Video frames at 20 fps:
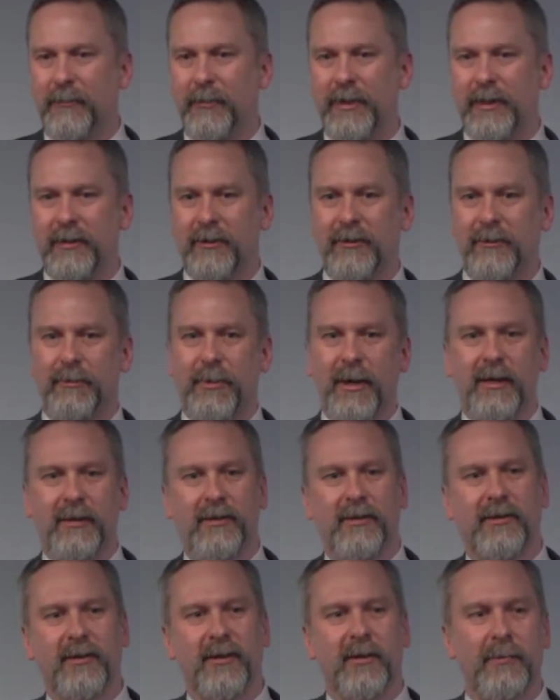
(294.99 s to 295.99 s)

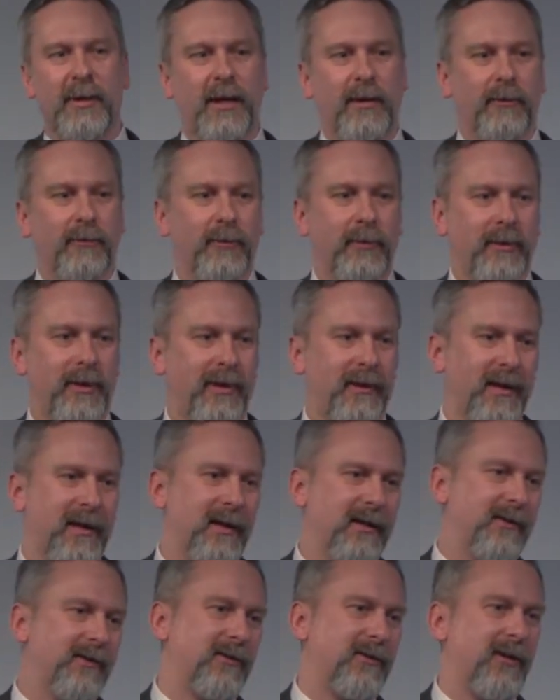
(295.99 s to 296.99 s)
expect to come out within the
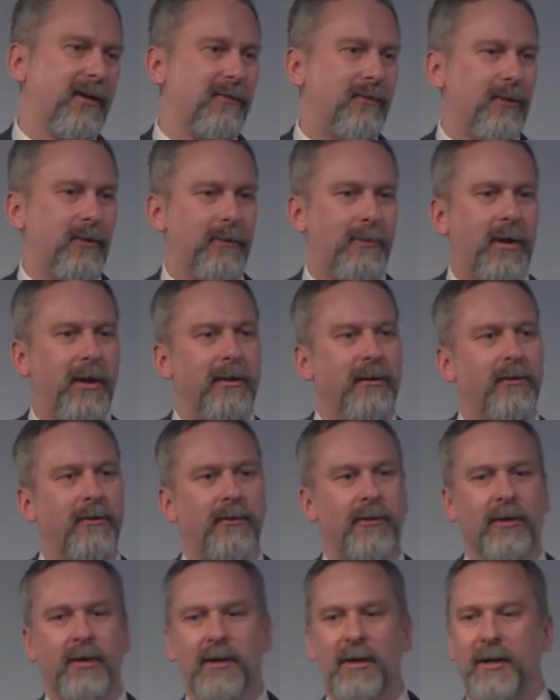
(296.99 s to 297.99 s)
next several
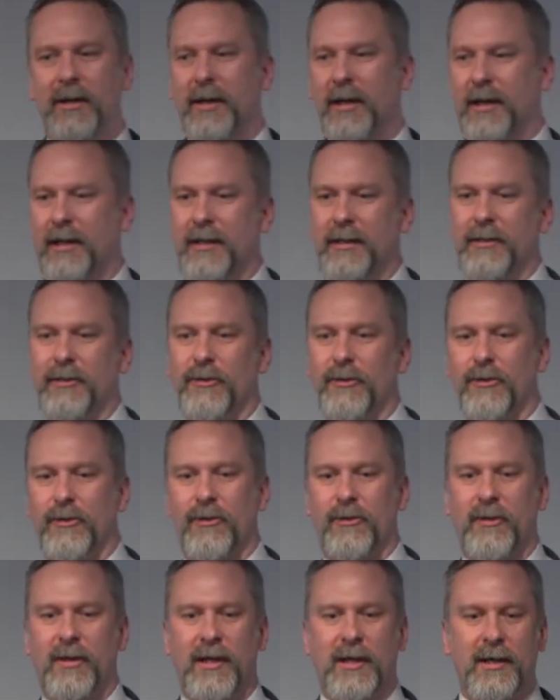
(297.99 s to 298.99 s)
months, and
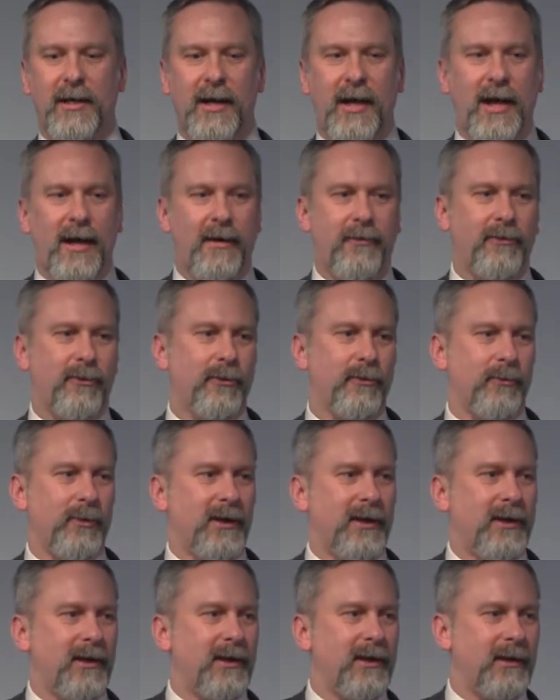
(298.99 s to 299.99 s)
then after
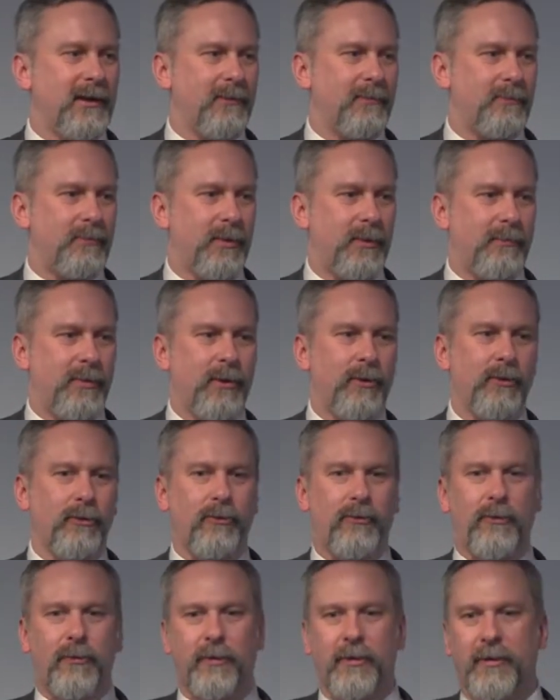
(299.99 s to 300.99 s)
we
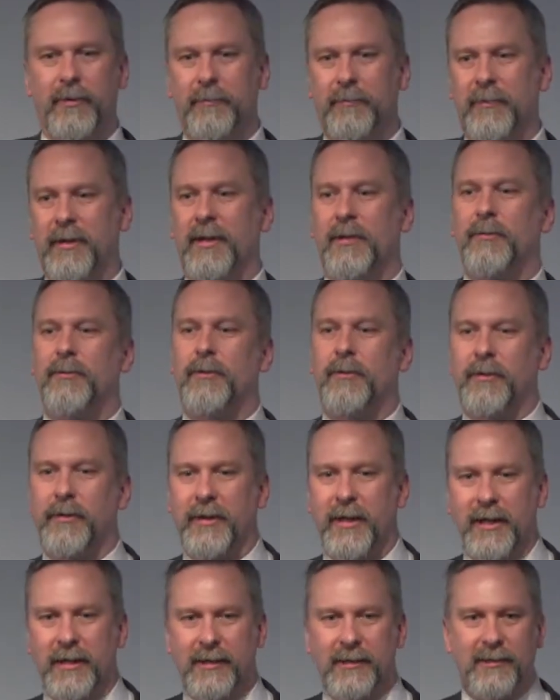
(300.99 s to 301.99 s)
propose for them, they will
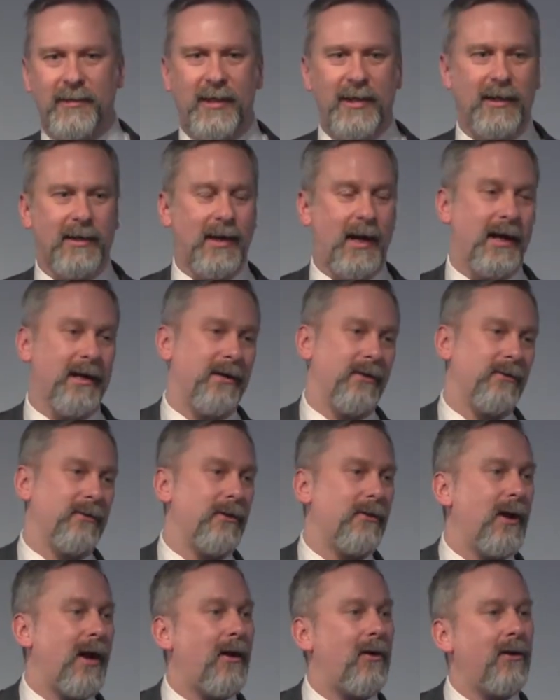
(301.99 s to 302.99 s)
then take I don't
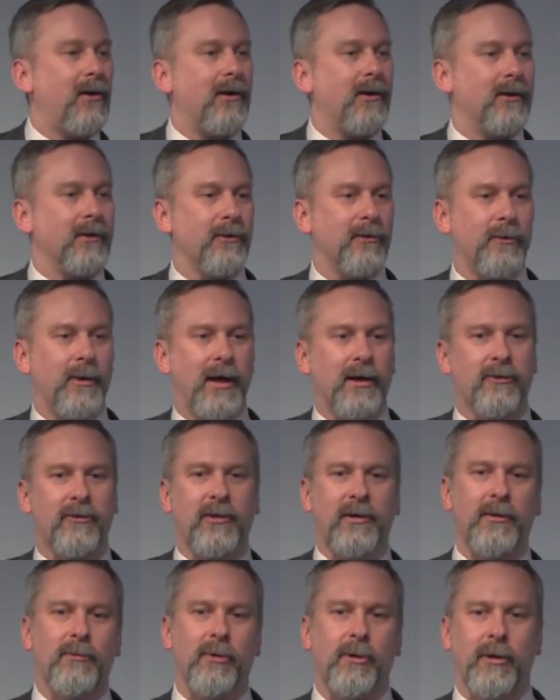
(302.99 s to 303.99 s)
know how long to
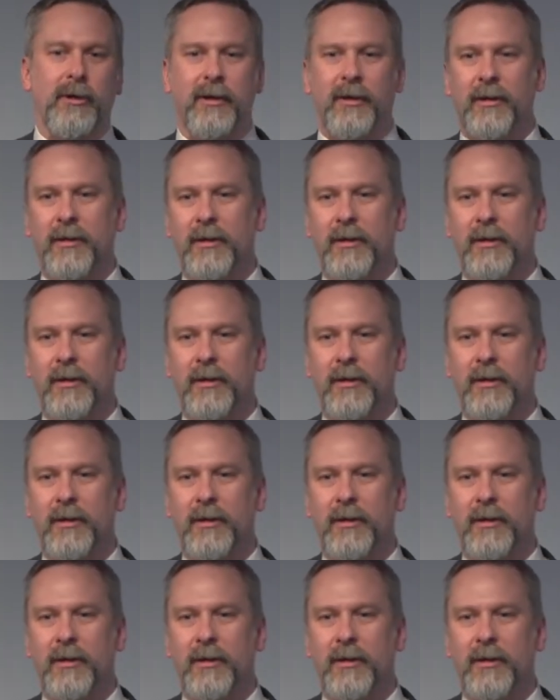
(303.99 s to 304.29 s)
actually award.